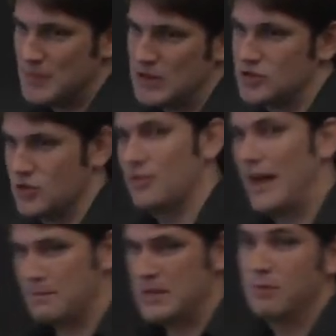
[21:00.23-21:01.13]
Make sure
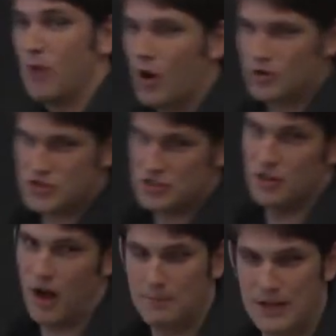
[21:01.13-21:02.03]
that people are
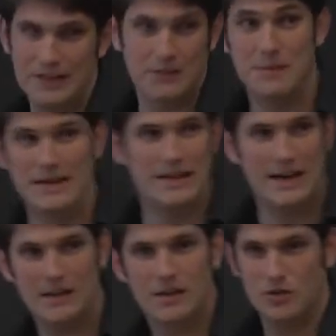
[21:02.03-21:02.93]
still updating and
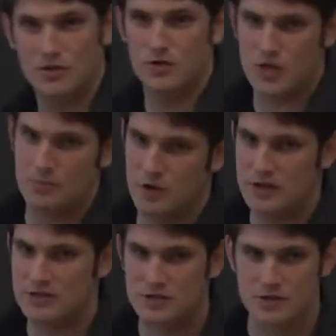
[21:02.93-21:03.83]
maintaining those
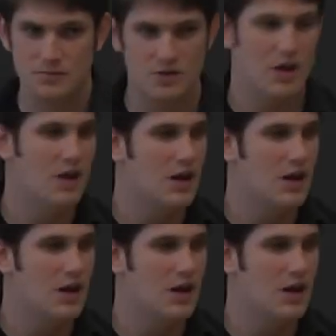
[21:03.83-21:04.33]
operating systems.